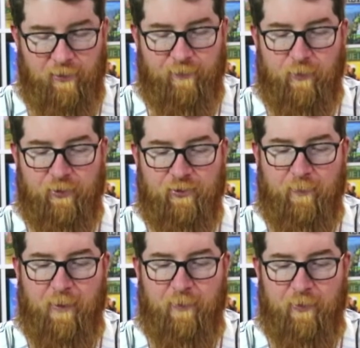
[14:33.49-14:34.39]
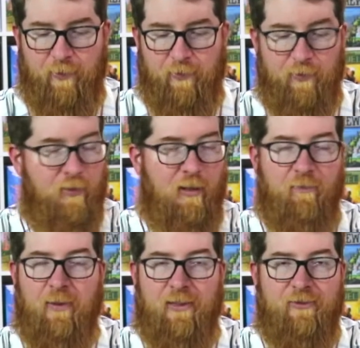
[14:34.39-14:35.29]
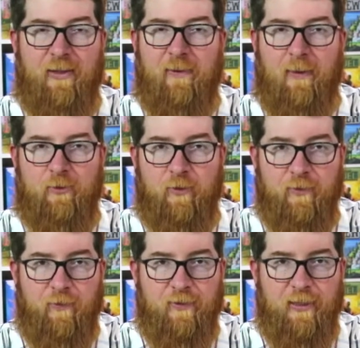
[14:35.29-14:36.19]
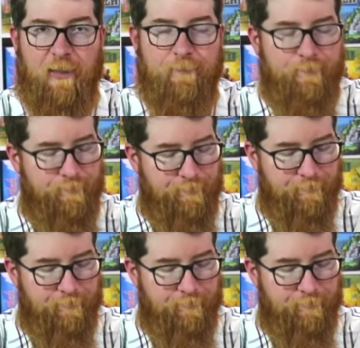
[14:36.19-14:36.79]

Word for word: Of course, some people love playing the same games over and over again.